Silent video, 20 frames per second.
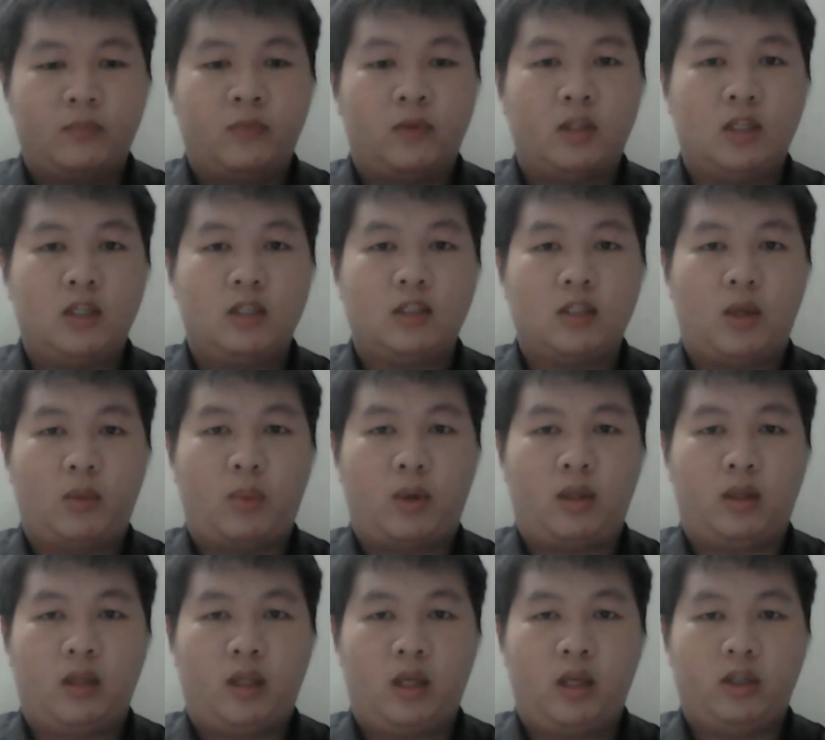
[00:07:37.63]
This
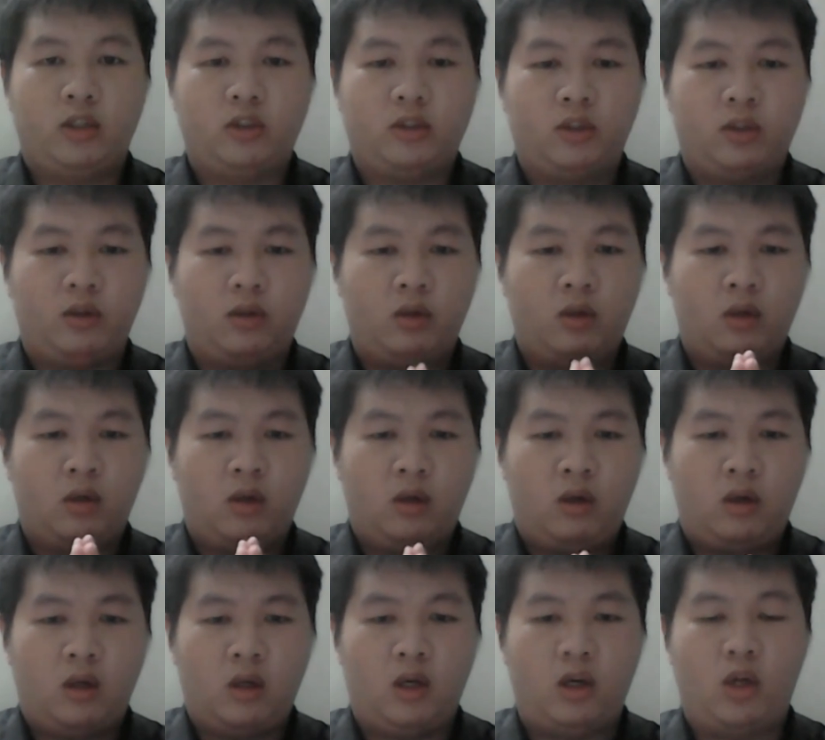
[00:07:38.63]
advantage
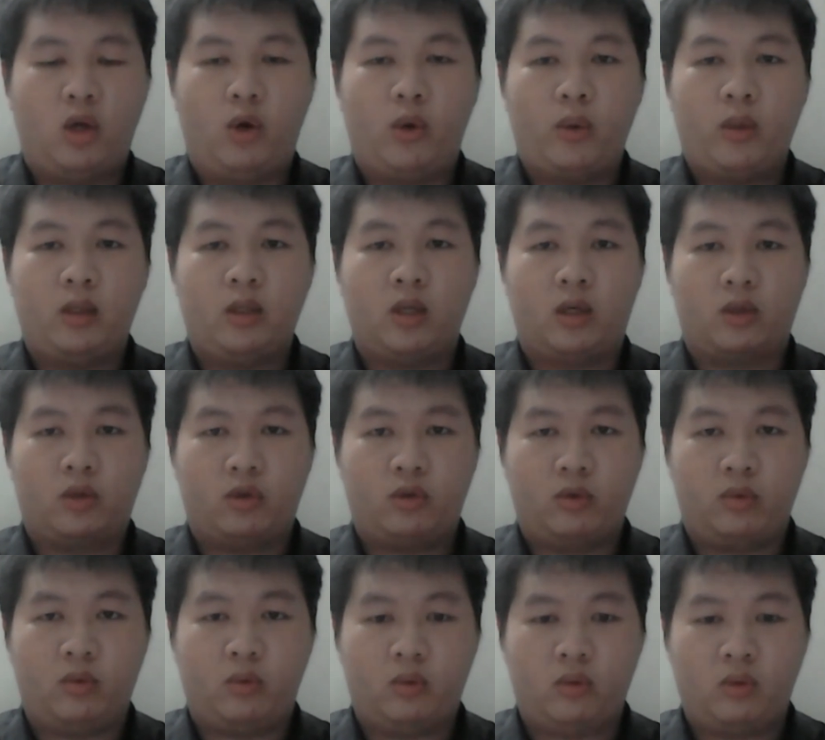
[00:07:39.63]
allowing the
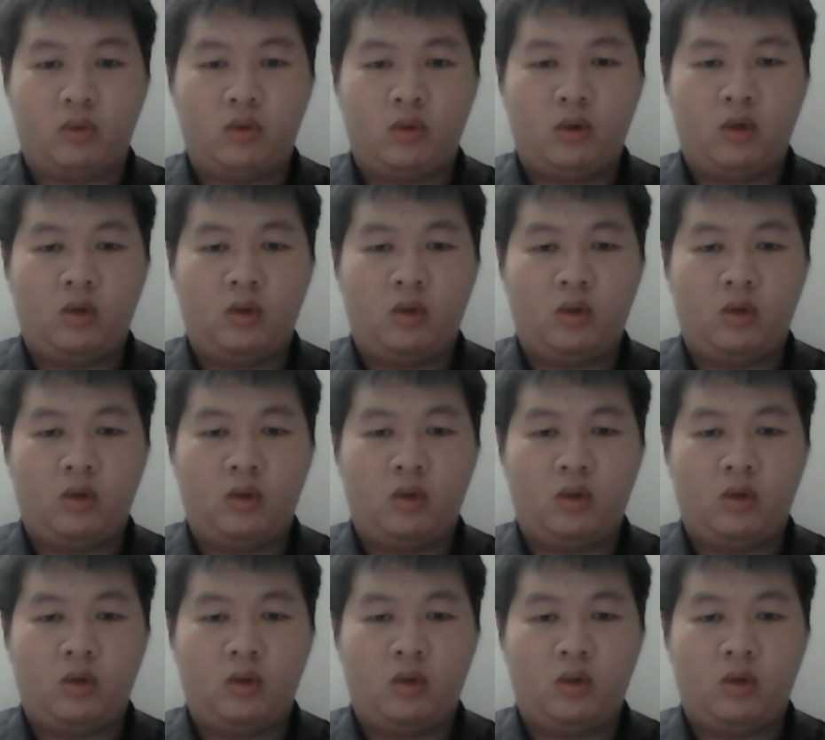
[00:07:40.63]
crew